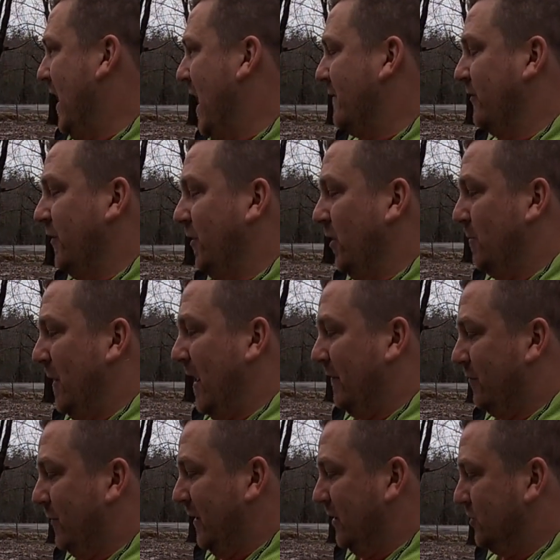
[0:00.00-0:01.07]
haven't heard back
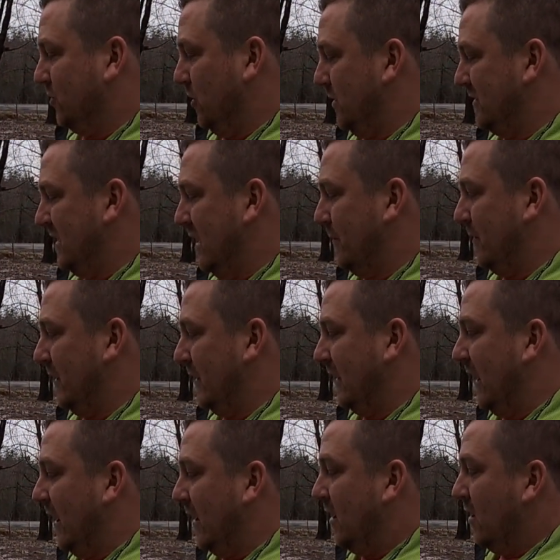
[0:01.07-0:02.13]
from the insurance company
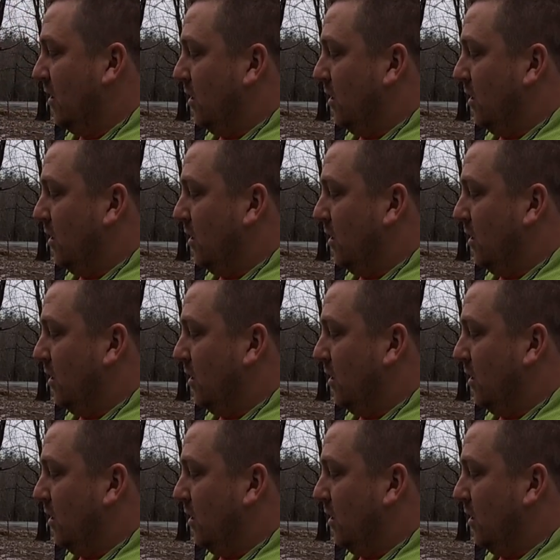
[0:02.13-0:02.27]
yet.